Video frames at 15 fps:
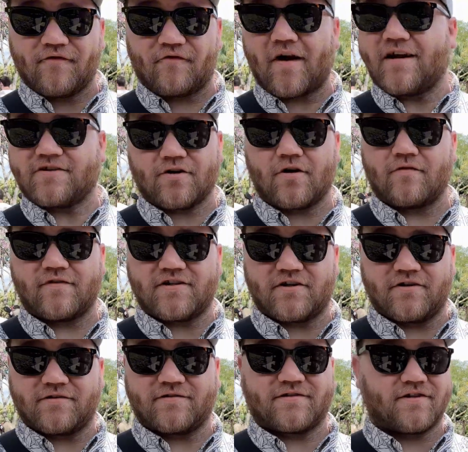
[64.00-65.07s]
fries are always
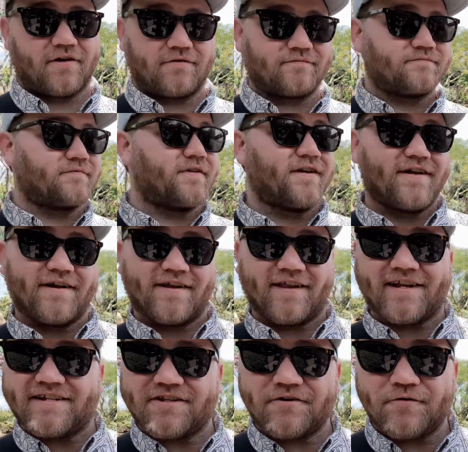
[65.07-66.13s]
good. So
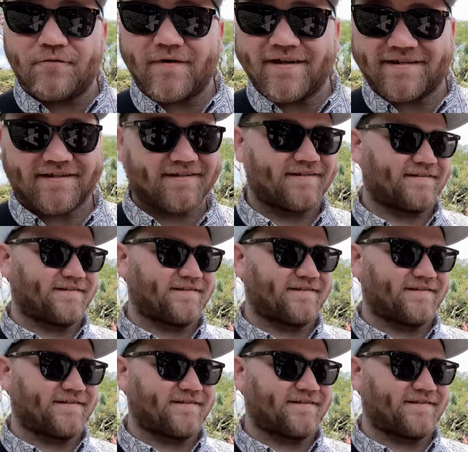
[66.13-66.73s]
let's see who wins